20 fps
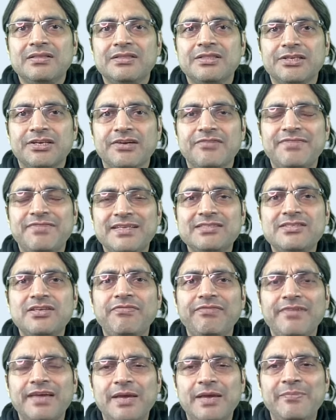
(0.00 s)
The difference
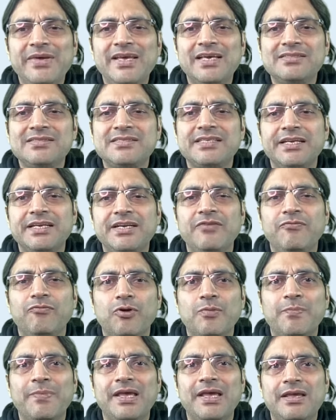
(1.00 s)
of AB and CD
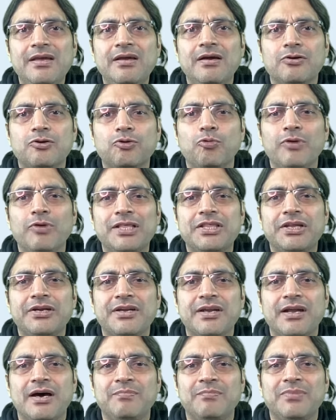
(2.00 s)
would be a
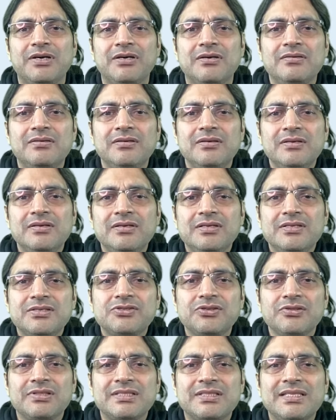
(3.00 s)
2-digit number.
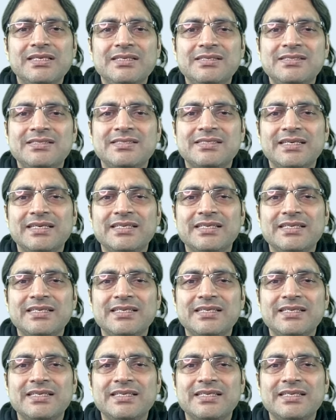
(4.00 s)
So this